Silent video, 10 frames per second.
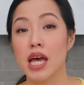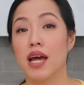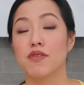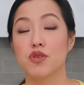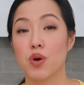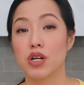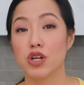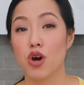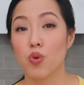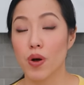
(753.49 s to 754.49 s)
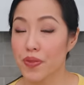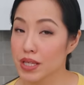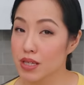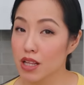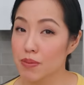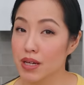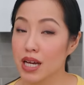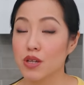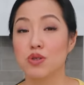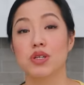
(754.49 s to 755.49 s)
And if you want to know what that's all about,
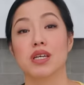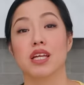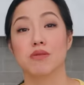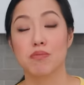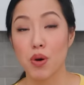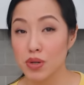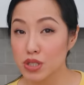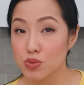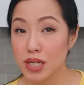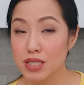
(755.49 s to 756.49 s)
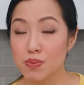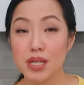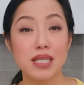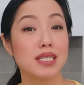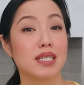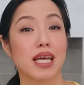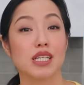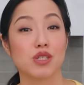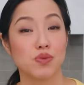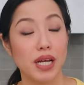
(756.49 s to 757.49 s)
how you can get bonus recipes and
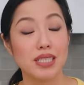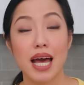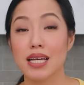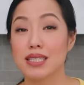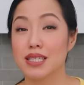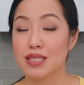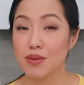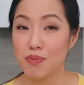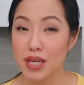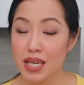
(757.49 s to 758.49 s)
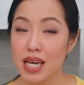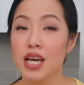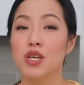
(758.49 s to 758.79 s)
get direct access to me,